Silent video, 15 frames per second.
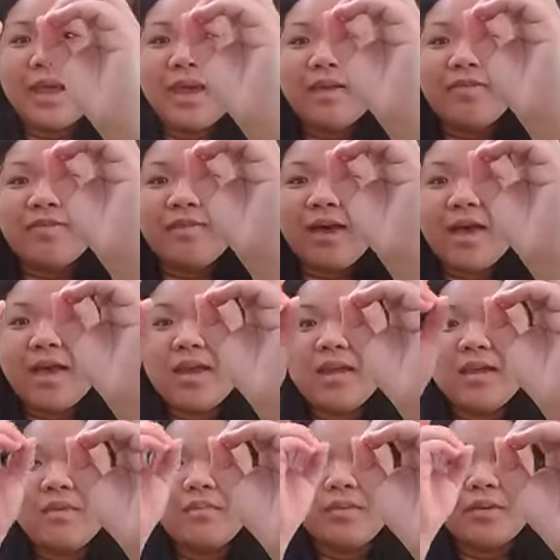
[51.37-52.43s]
And
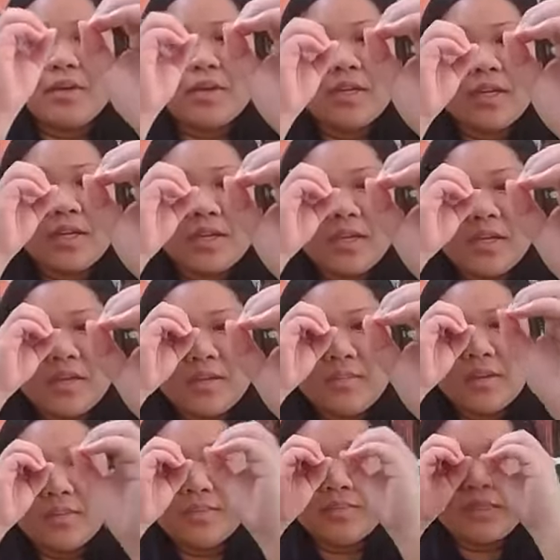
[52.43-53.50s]
then put them
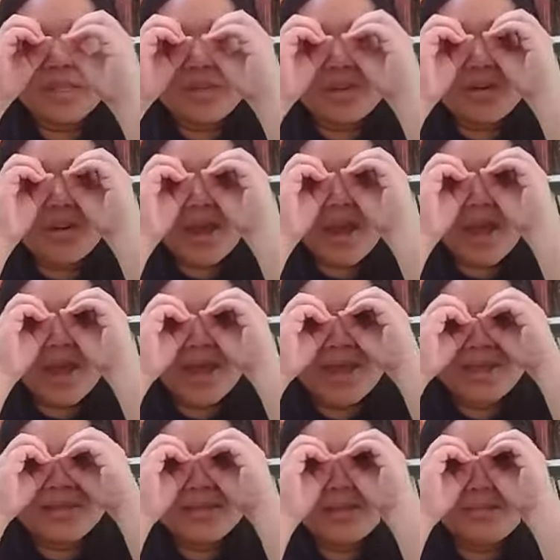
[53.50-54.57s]
up to your
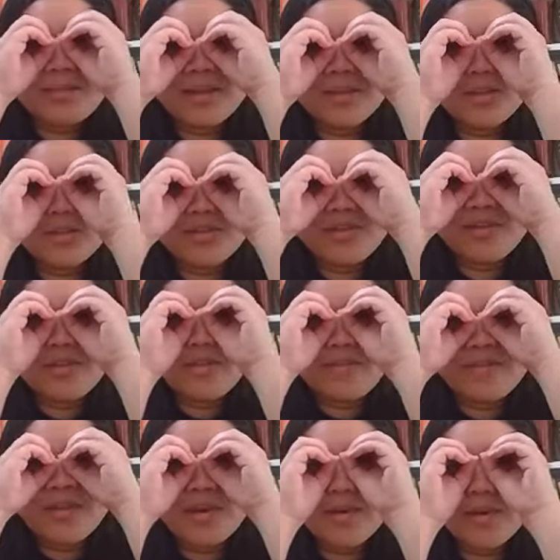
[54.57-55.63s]
eyes and make sure they're
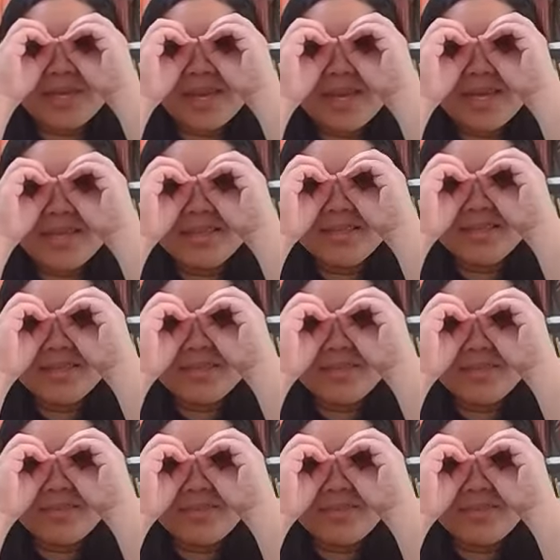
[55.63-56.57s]
focused.